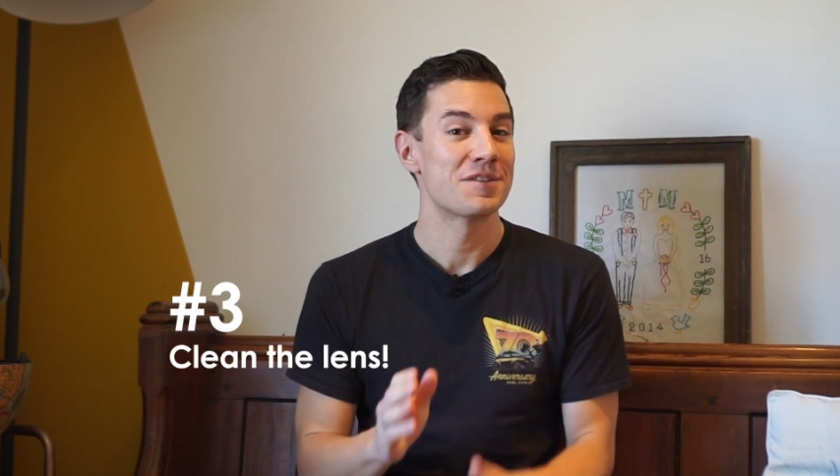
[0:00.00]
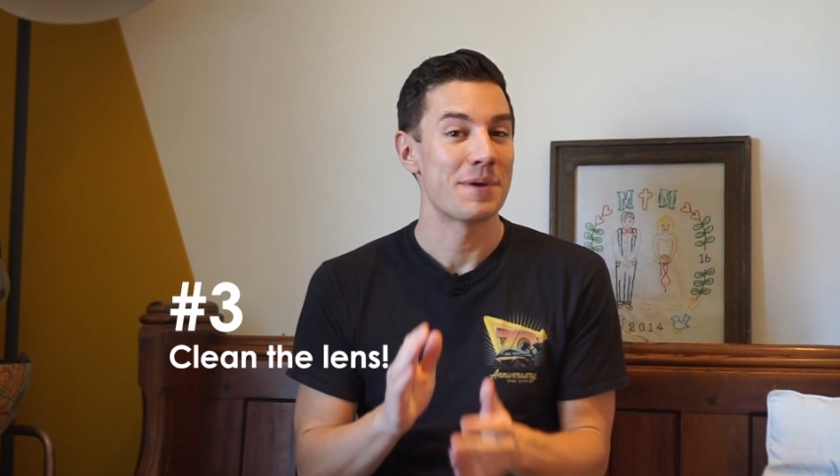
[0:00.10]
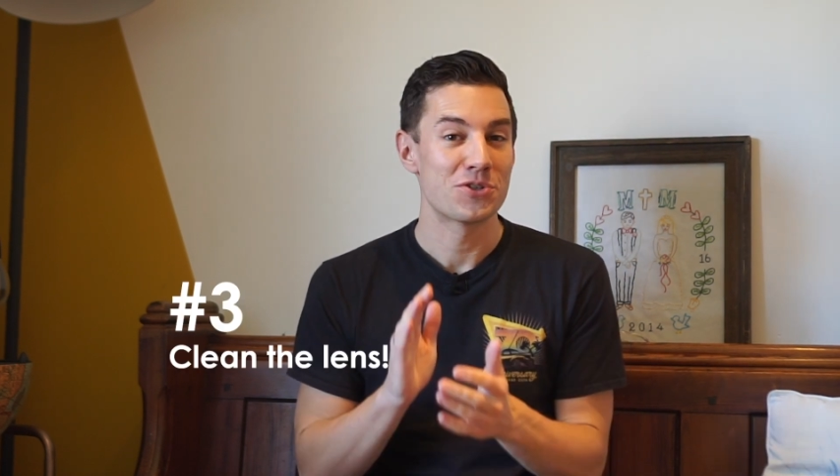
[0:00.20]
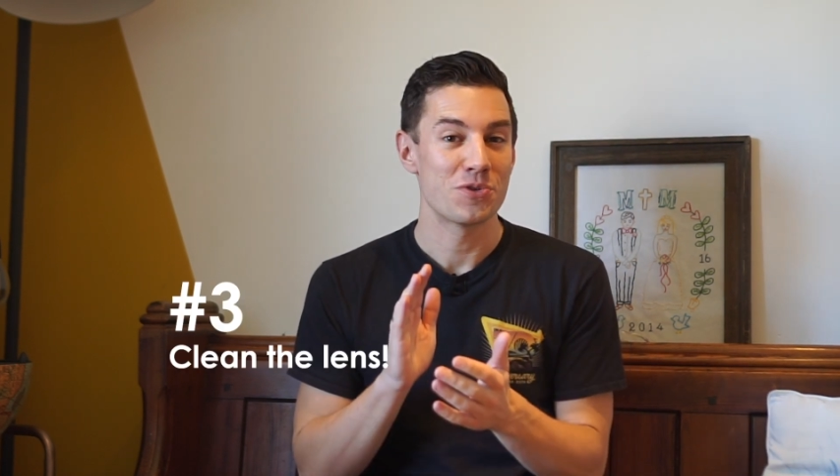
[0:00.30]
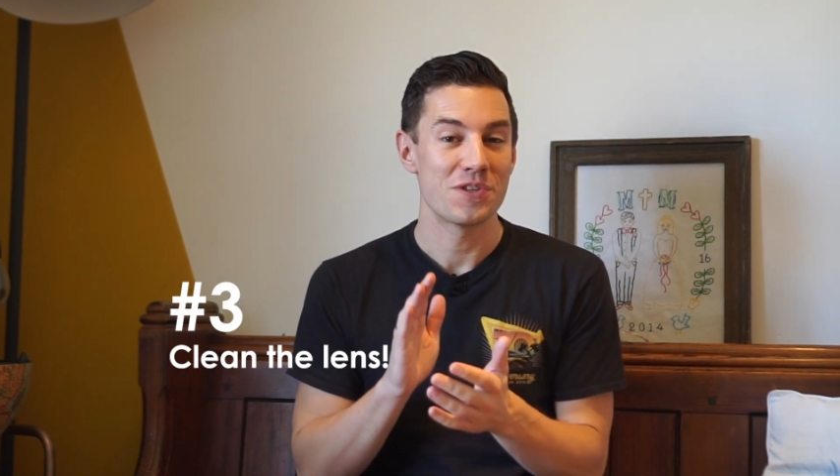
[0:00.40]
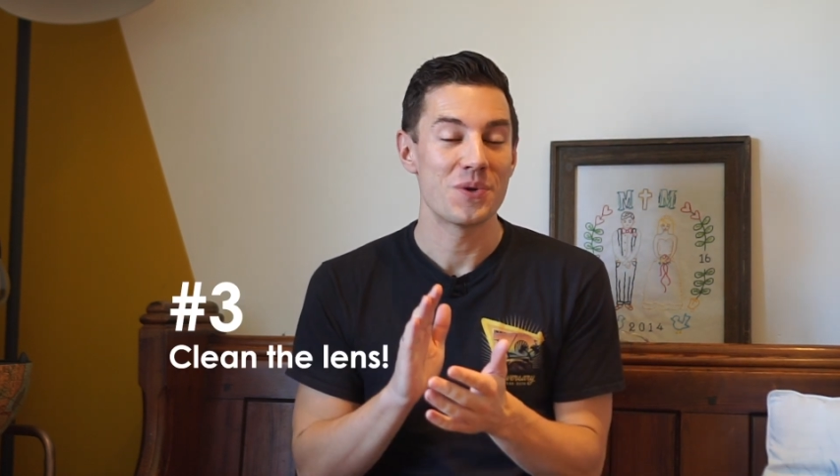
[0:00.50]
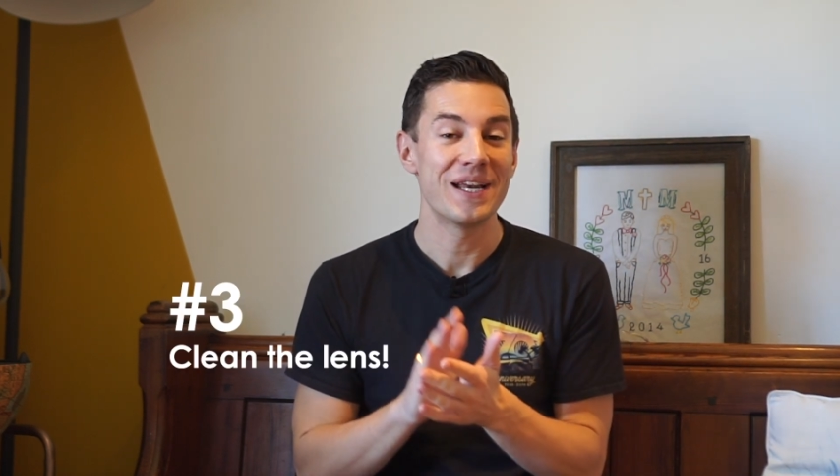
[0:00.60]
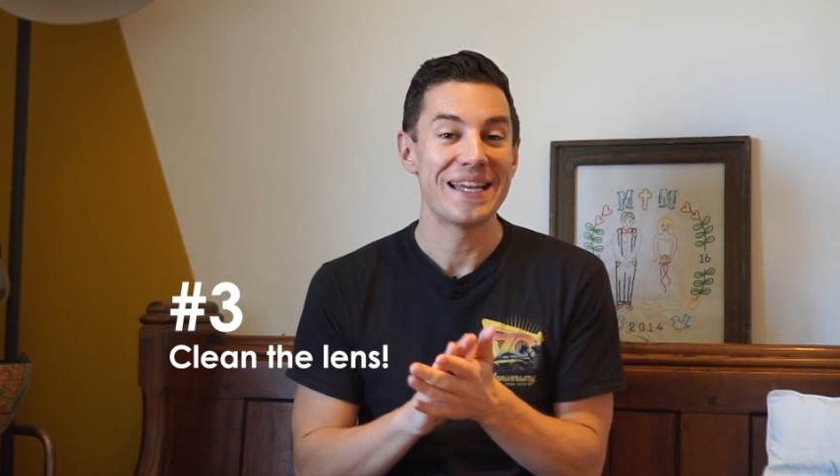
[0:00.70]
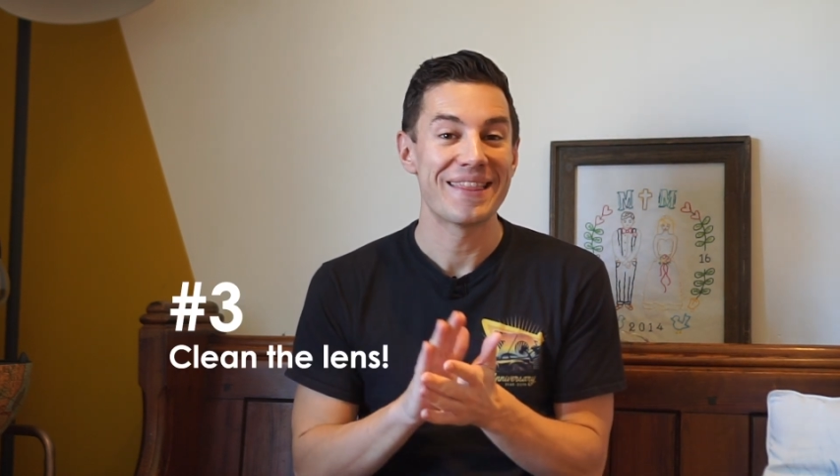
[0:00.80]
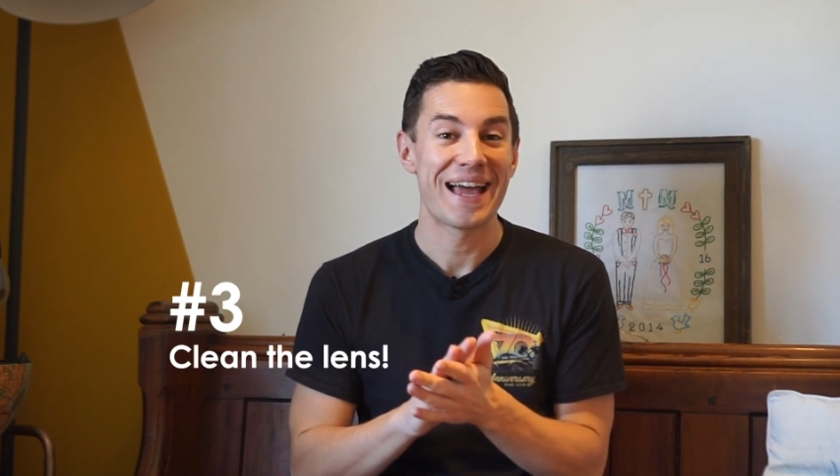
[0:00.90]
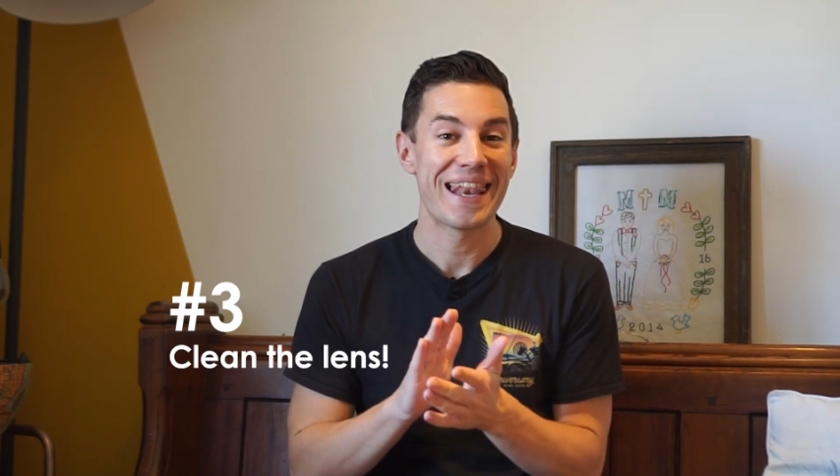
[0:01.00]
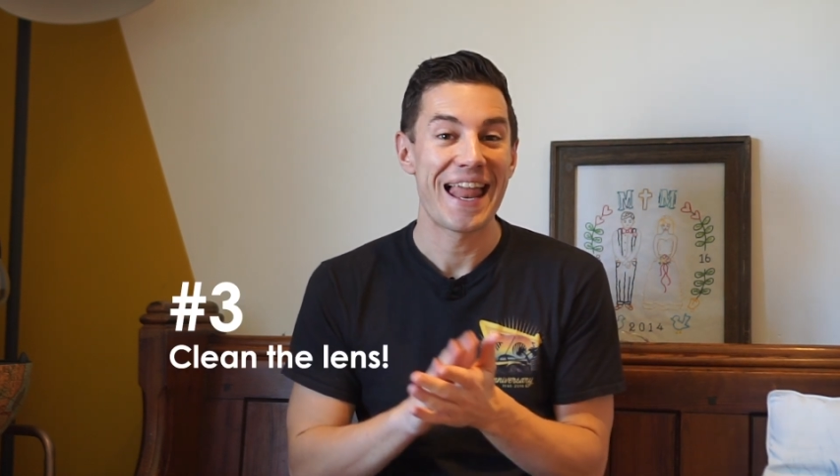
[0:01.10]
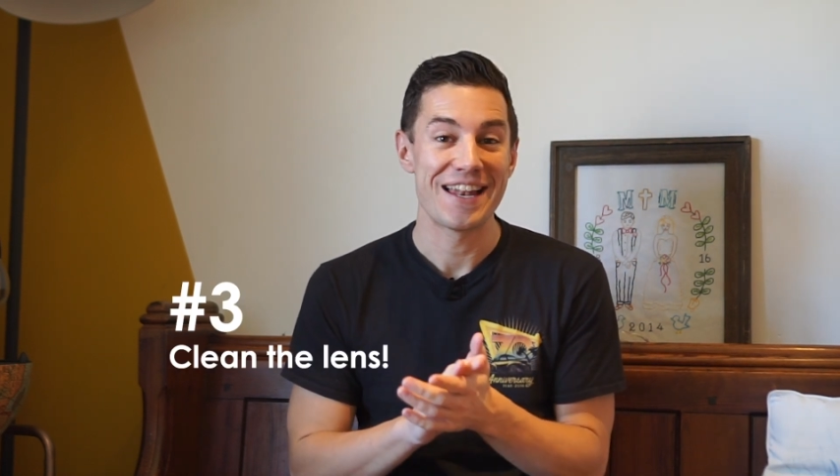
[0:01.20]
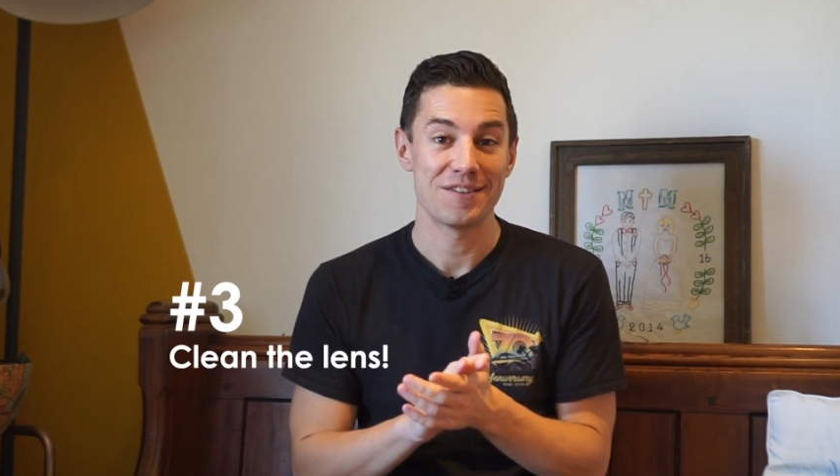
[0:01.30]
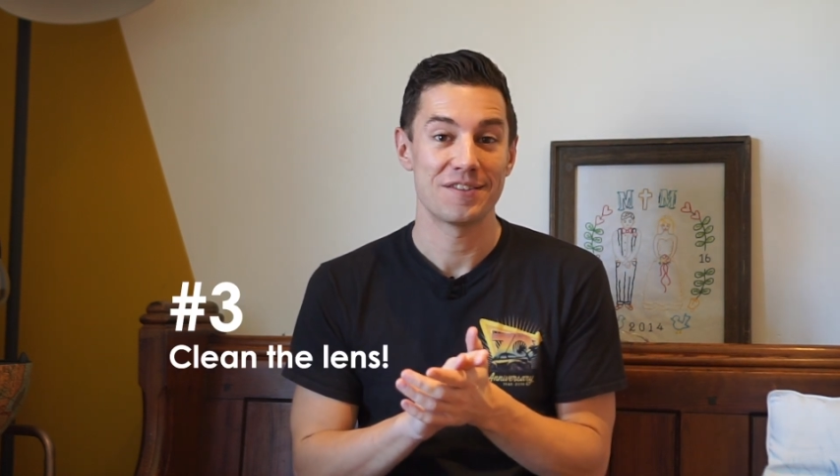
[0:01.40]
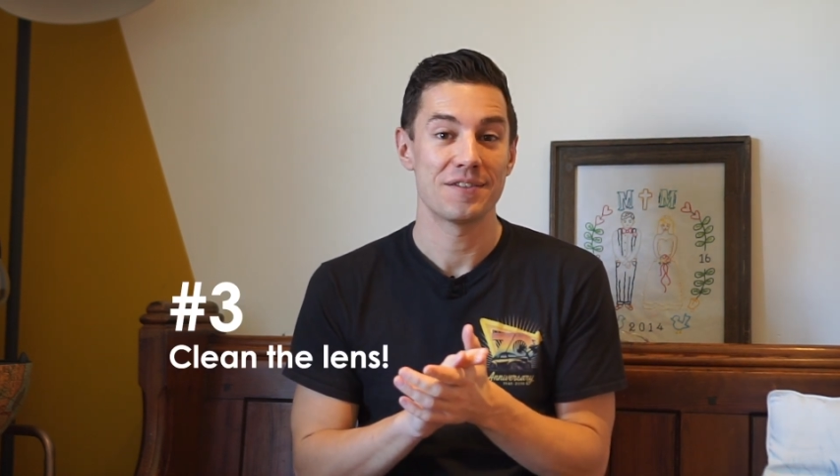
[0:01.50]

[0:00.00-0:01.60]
is to make sure that you clean that lens.